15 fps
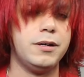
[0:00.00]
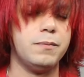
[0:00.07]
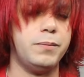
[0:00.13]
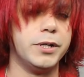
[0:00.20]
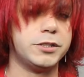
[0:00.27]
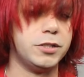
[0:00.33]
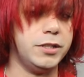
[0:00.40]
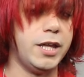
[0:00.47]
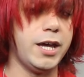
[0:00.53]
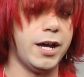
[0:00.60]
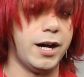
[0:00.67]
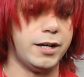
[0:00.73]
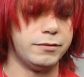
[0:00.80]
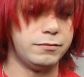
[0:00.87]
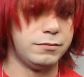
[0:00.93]
But to
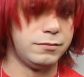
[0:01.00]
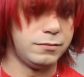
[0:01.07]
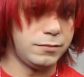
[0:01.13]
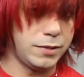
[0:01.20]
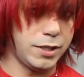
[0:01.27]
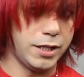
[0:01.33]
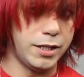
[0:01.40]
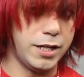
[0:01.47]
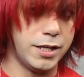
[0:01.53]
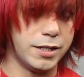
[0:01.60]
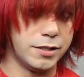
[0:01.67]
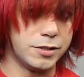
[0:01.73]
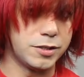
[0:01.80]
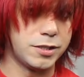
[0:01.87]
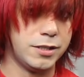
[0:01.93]
Neon, it
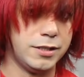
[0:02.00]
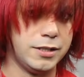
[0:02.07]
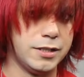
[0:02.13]
is,